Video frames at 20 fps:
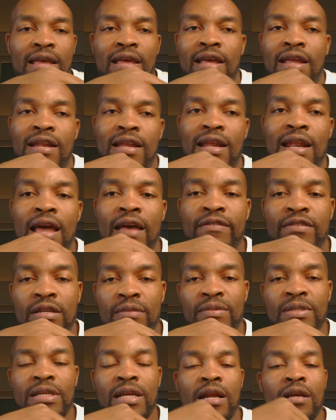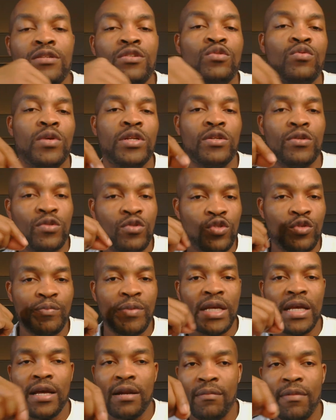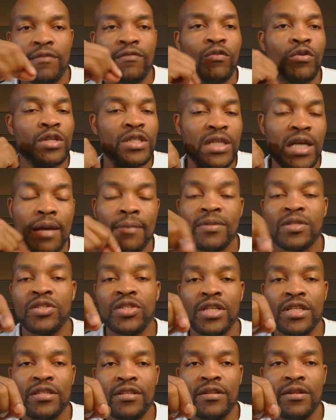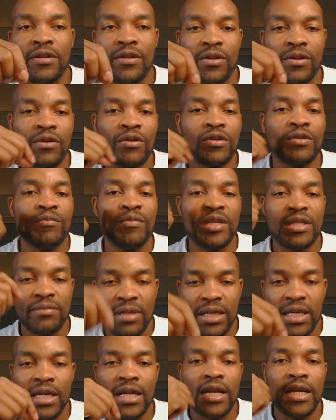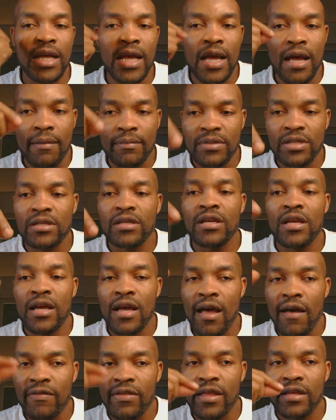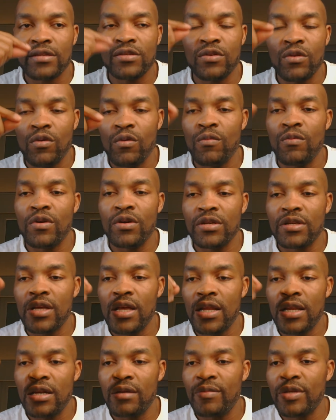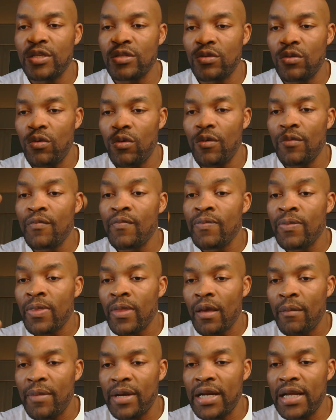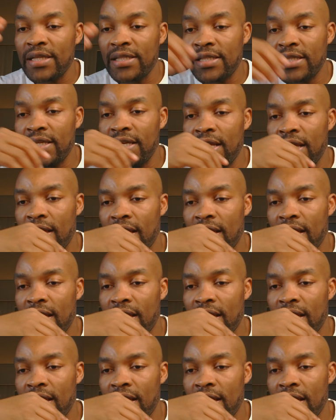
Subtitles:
the live stream is that I just wanted to speak and my voice comes straight, not me speaking and it comes after a little bit slow. But let's see